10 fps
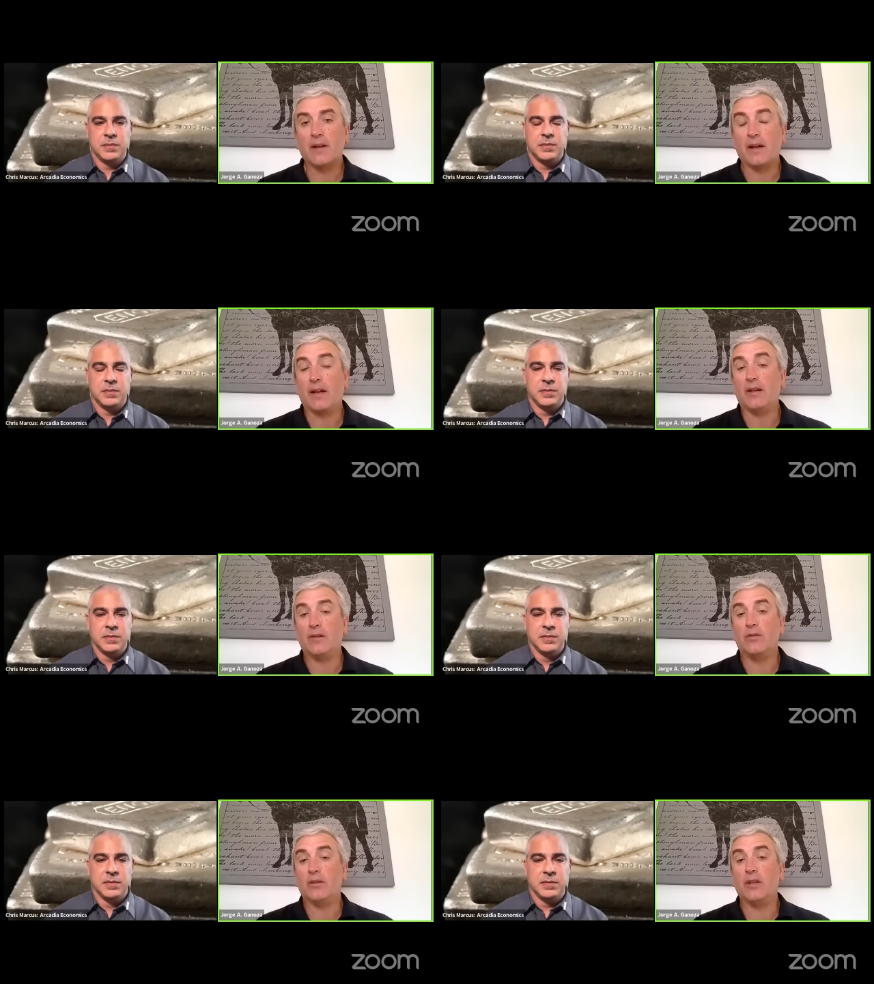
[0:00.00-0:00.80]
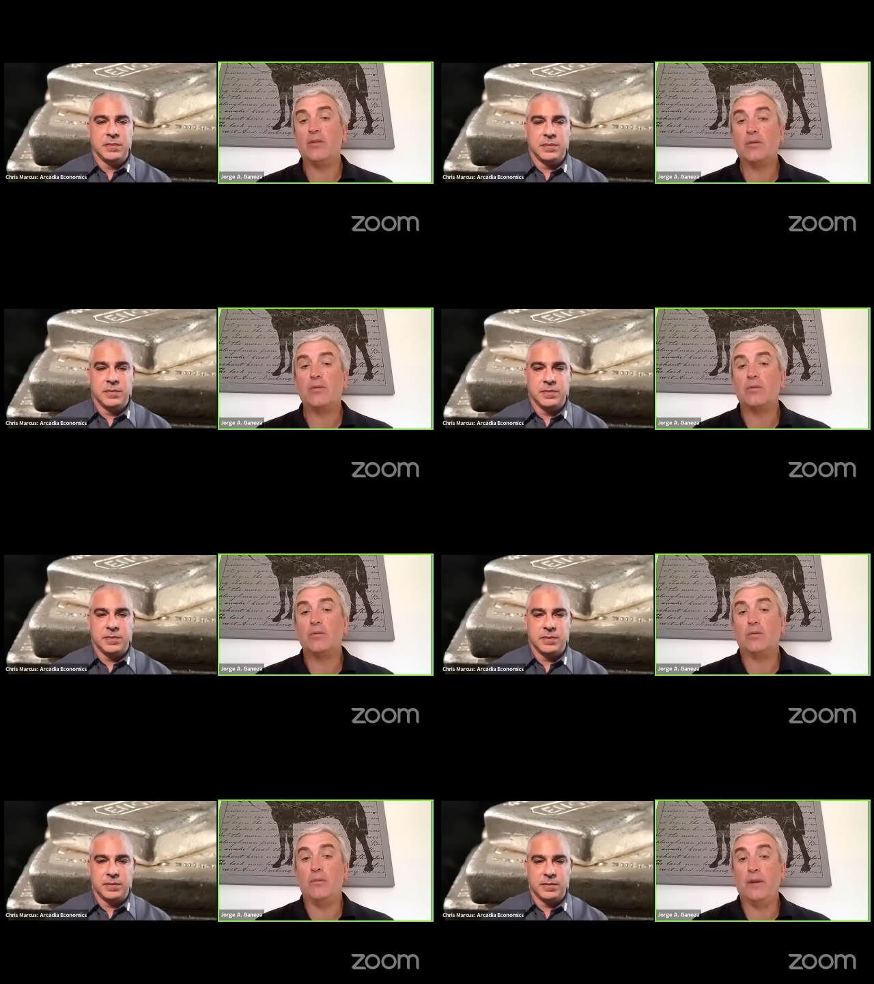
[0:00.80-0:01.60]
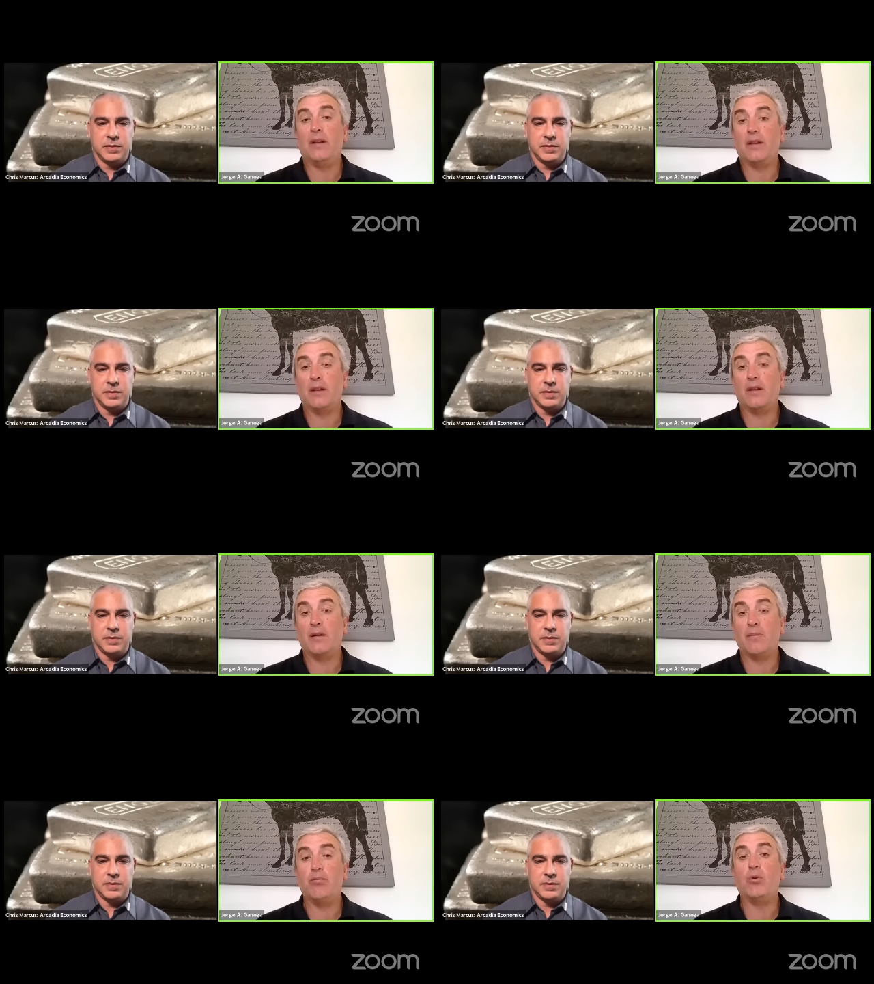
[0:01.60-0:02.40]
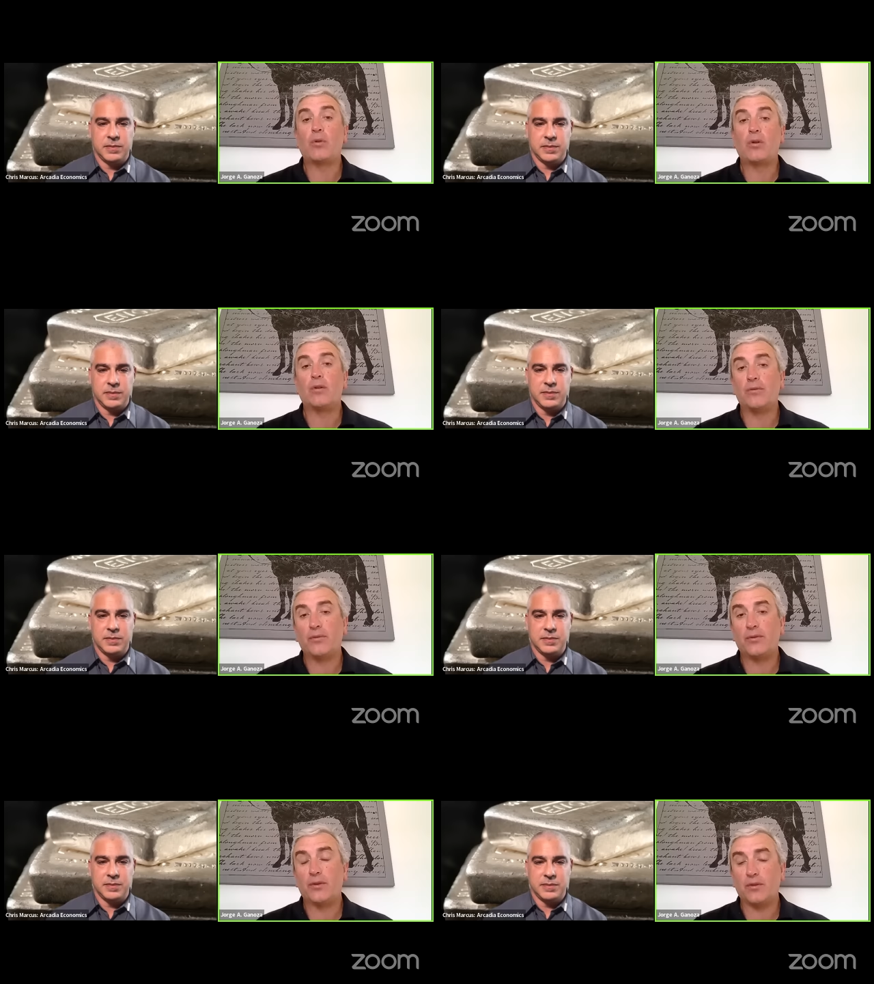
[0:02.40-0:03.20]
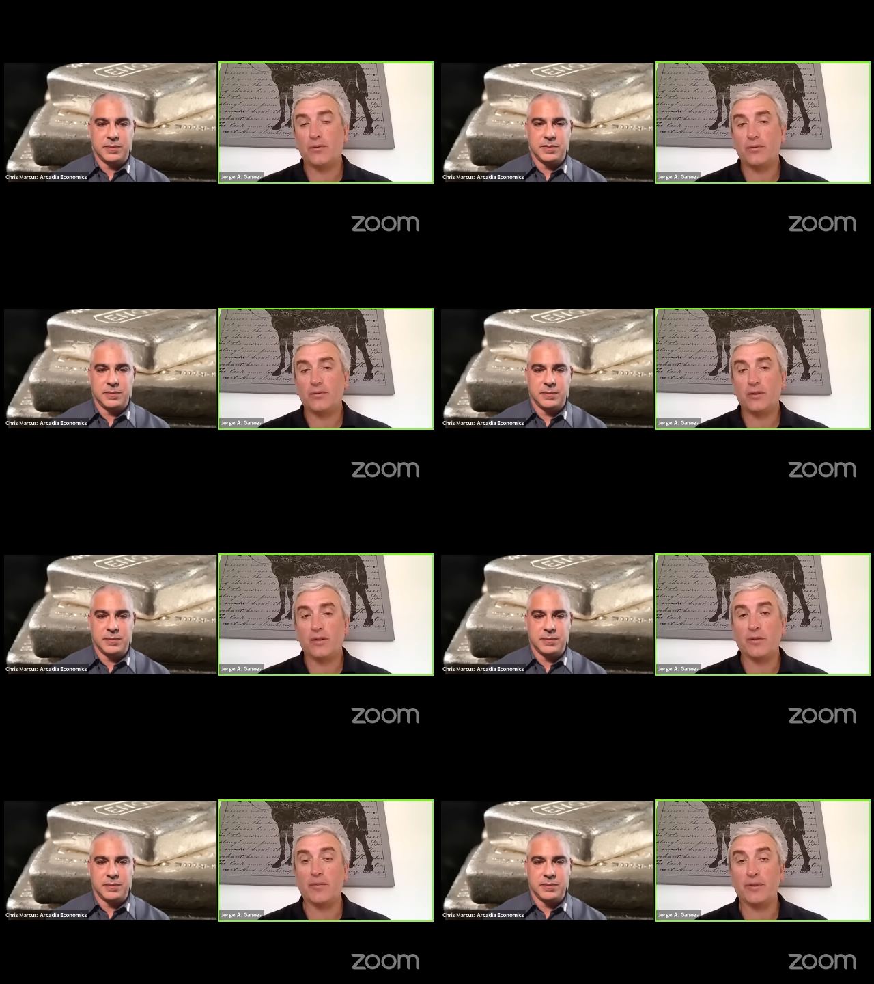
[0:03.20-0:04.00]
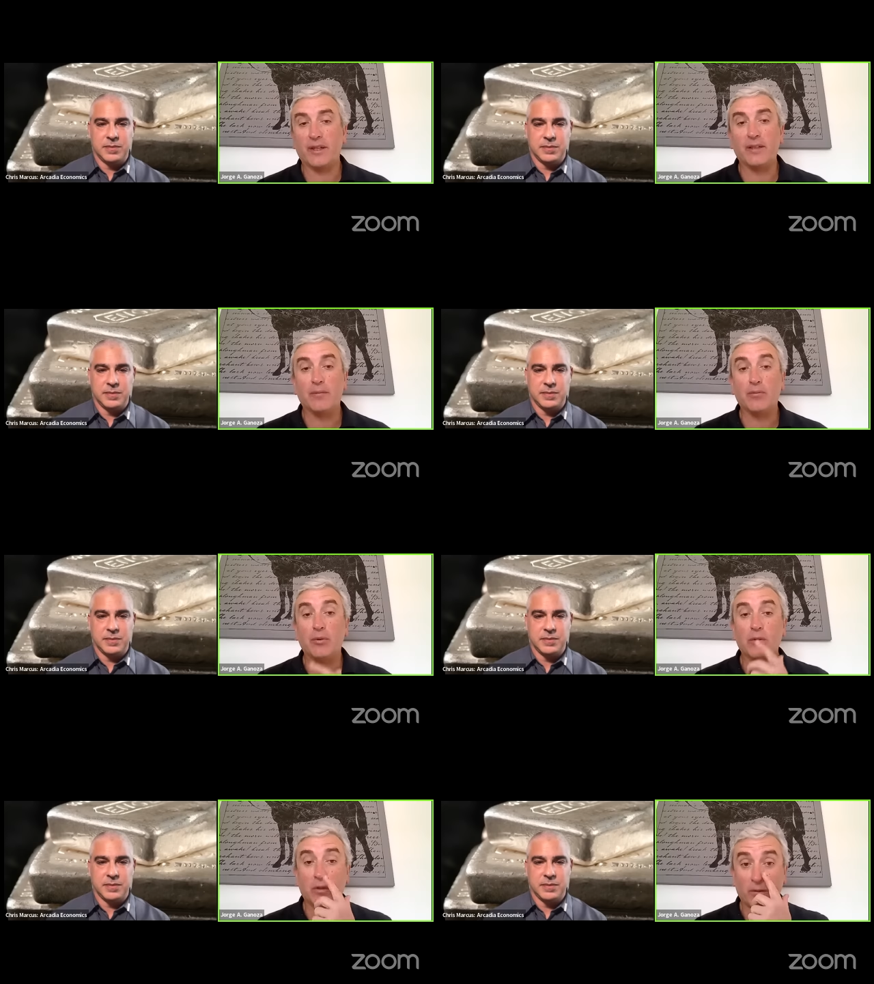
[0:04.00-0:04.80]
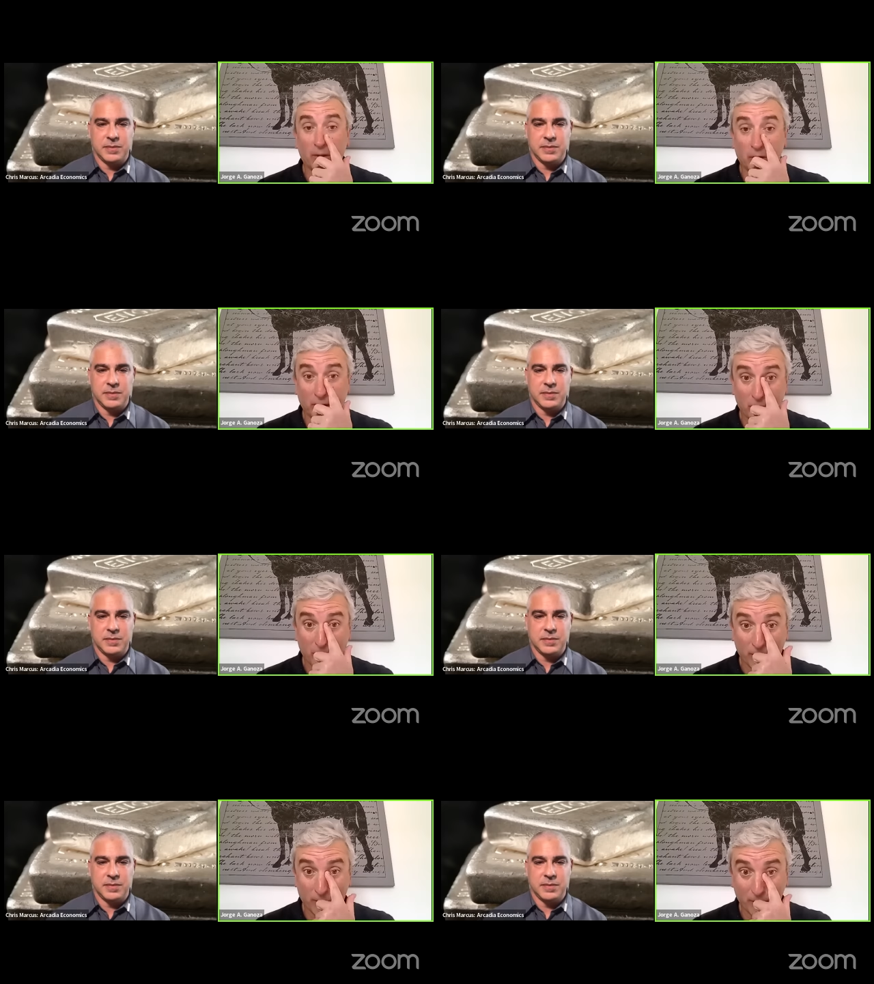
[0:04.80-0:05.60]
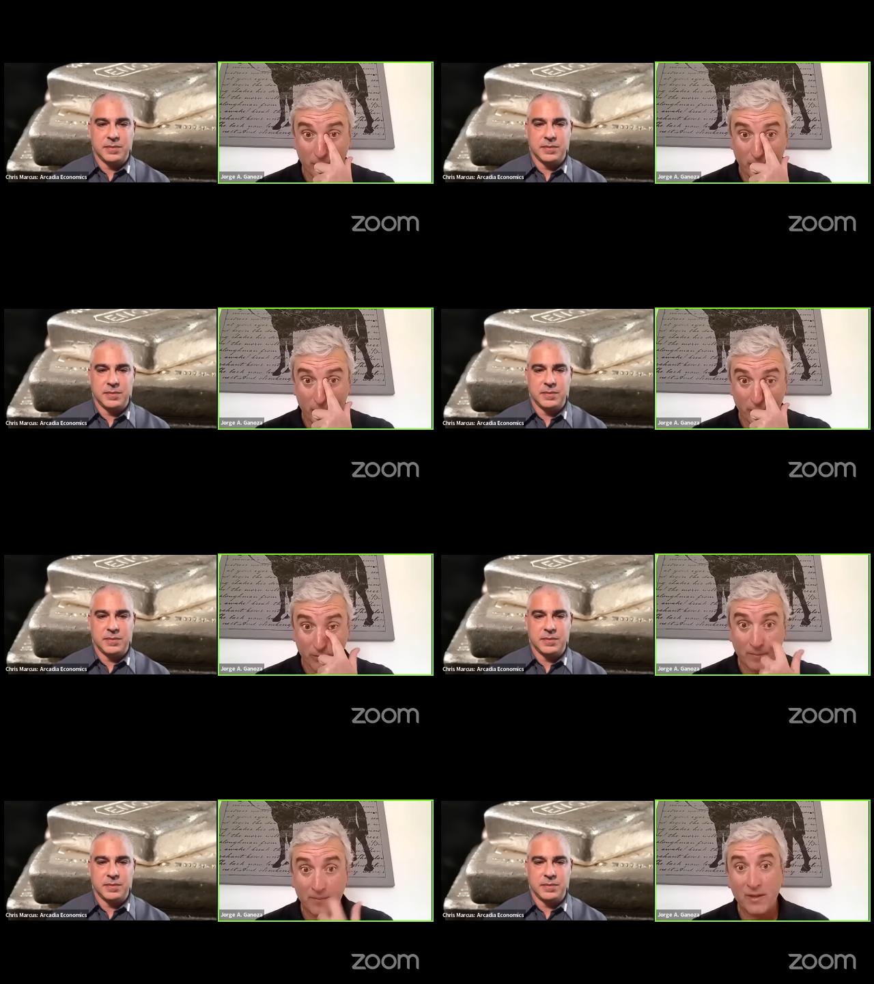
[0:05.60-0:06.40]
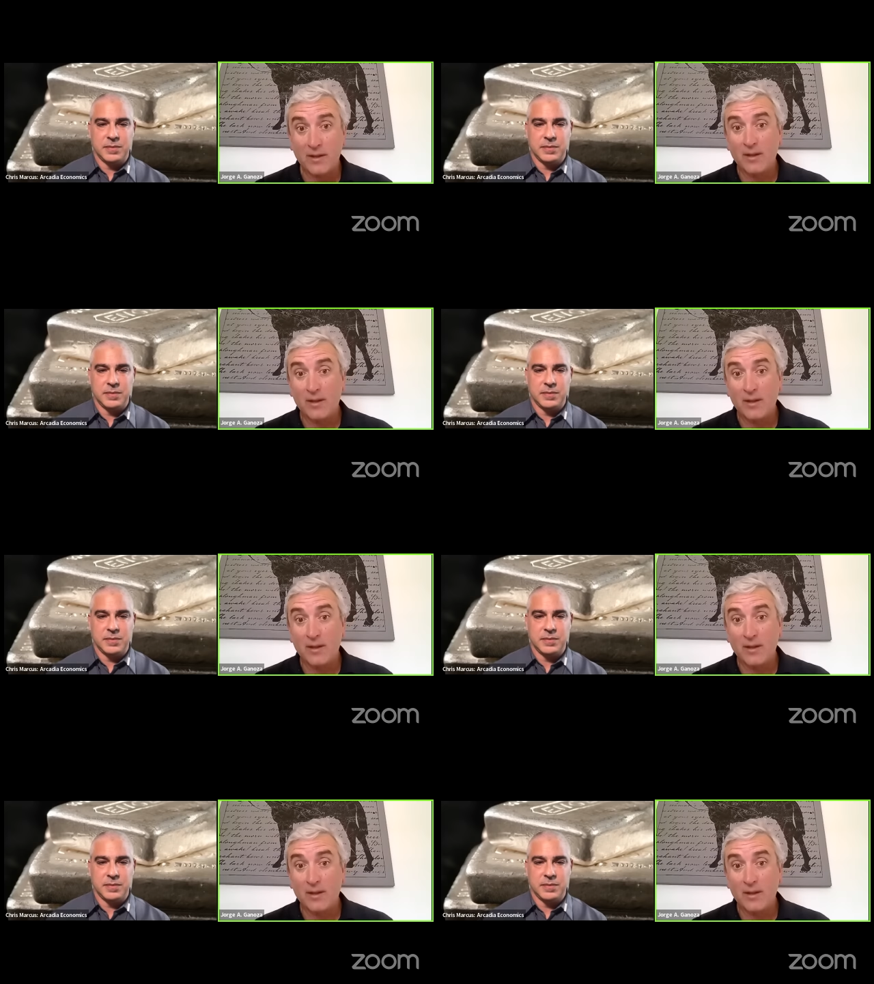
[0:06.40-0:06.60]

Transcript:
Speaker 1: again continues to to be the the bulk of of uh, represent the bulk of the gold equivalent production.